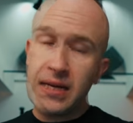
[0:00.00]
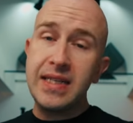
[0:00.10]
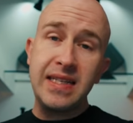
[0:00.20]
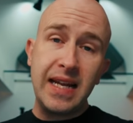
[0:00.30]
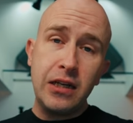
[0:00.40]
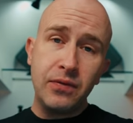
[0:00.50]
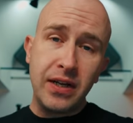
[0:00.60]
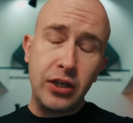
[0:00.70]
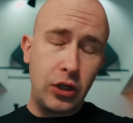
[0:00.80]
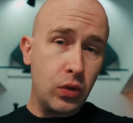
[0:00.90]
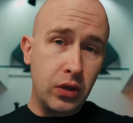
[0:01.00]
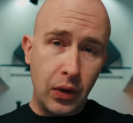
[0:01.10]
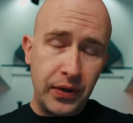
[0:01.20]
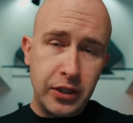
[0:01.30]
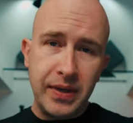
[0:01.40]
And in any event, you are
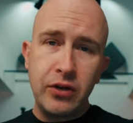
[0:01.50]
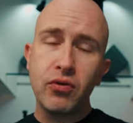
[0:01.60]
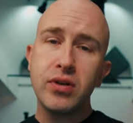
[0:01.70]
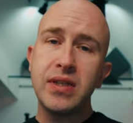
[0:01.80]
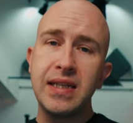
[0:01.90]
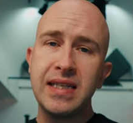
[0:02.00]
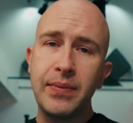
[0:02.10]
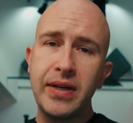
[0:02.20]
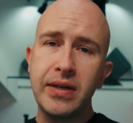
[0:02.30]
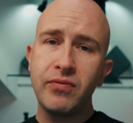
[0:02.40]
going to be cross-examined